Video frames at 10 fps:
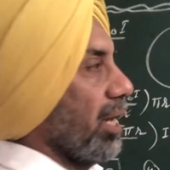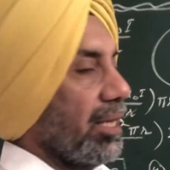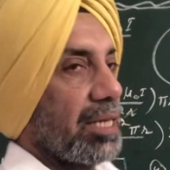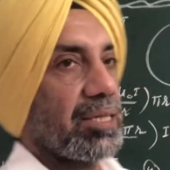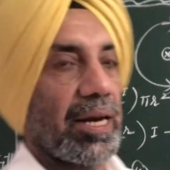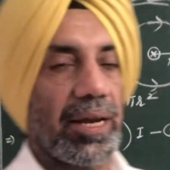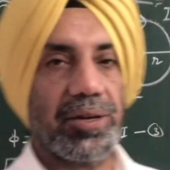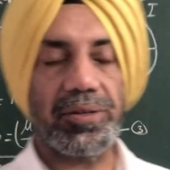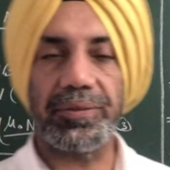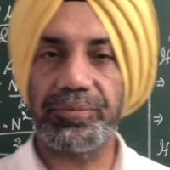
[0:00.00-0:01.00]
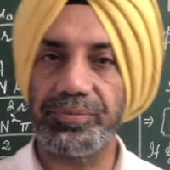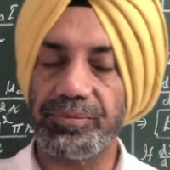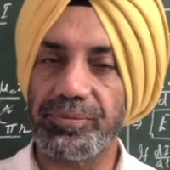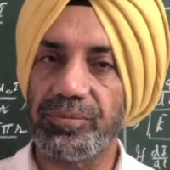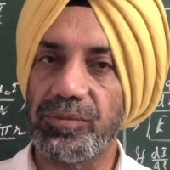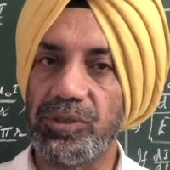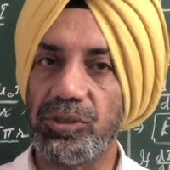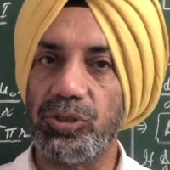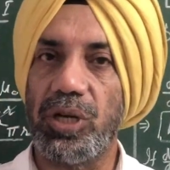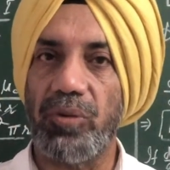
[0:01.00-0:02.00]
in the circuit
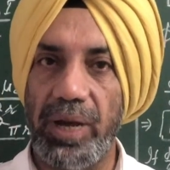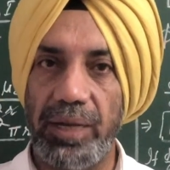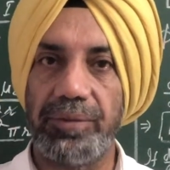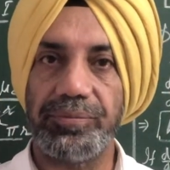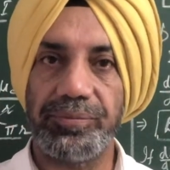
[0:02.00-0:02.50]
through the coil.